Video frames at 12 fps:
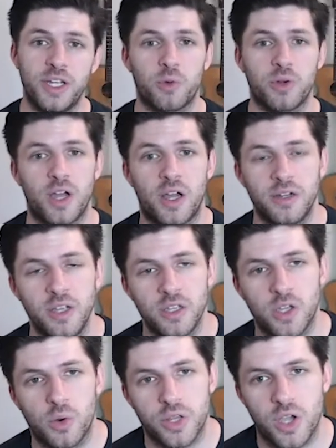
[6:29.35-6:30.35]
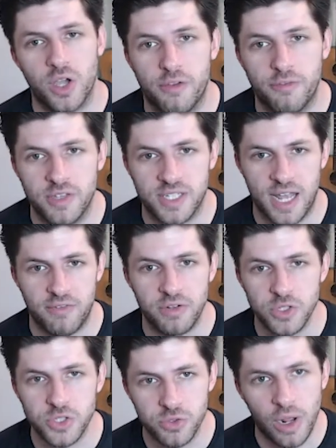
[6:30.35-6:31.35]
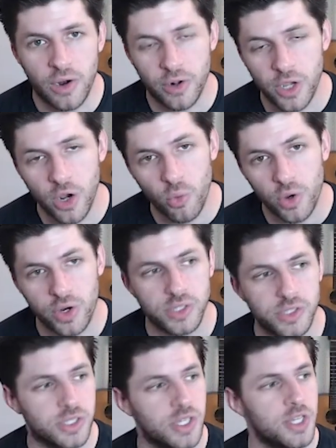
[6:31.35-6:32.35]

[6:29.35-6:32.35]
we're not going to the office and having to tune out our coworkers.